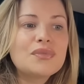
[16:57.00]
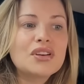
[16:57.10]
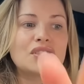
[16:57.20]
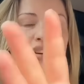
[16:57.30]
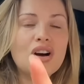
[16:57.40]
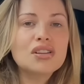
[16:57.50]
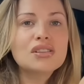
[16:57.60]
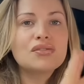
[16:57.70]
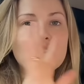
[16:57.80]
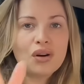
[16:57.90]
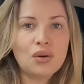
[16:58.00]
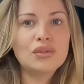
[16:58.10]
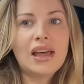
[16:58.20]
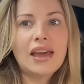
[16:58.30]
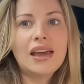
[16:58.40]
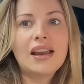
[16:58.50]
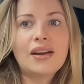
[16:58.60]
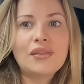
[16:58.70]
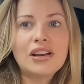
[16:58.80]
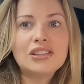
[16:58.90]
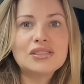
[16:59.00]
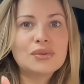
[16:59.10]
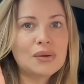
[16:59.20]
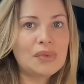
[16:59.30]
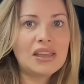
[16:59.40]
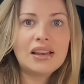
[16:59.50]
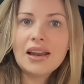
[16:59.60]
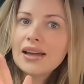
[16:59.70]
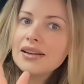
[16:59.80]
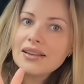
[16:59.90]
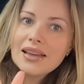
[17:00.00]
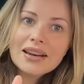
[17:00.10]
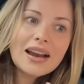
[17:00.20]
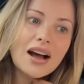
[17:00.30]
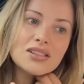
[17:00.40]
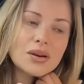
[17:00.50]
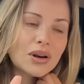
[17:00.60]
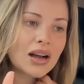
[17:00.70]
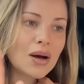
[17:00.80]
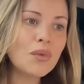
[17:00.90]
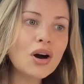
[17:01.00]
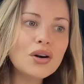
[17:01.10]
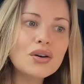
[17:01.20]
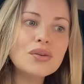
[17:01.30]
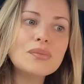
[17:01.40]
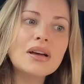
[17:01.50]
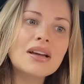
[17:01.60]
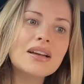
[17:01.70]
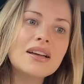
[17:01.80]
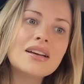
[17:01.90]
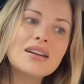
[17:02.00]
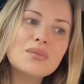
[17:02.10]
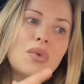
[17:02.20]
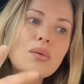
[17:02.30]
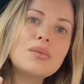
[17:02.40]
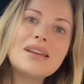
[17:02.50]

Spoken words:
a task for a whole day and I really just want to be like in and out. I want to come home, probably